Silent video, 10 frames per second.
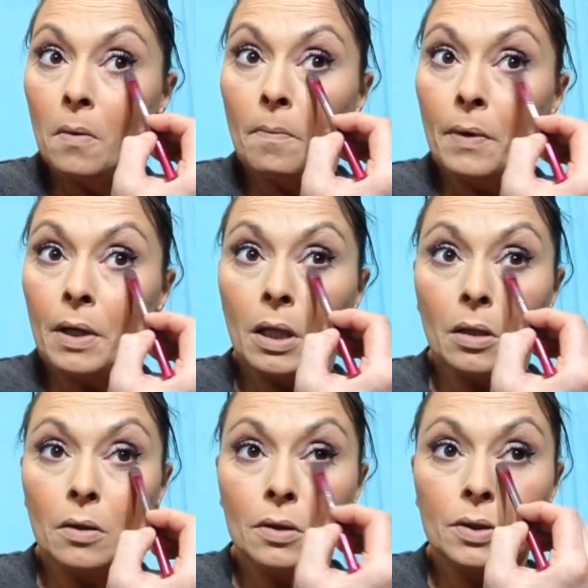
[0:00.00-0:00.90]
but
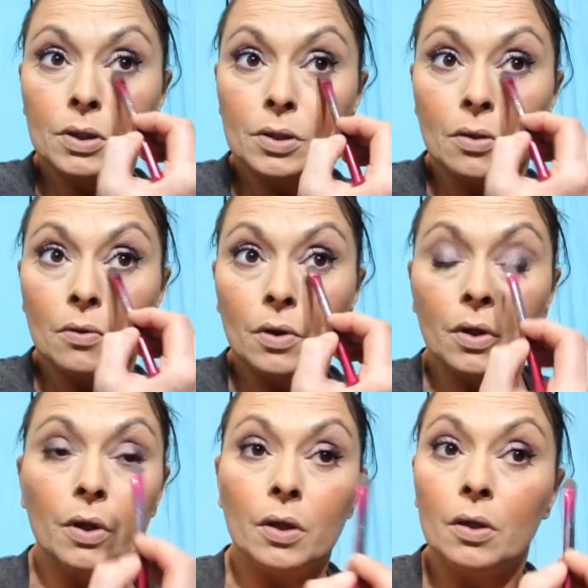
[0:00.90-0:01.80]
it looks so
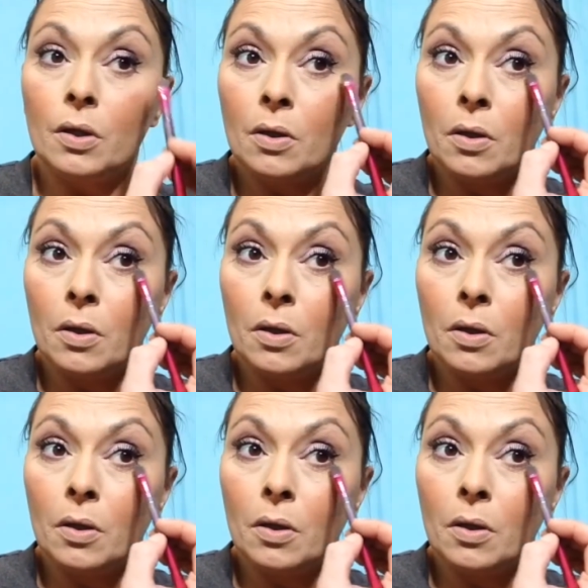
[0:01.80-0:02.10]
good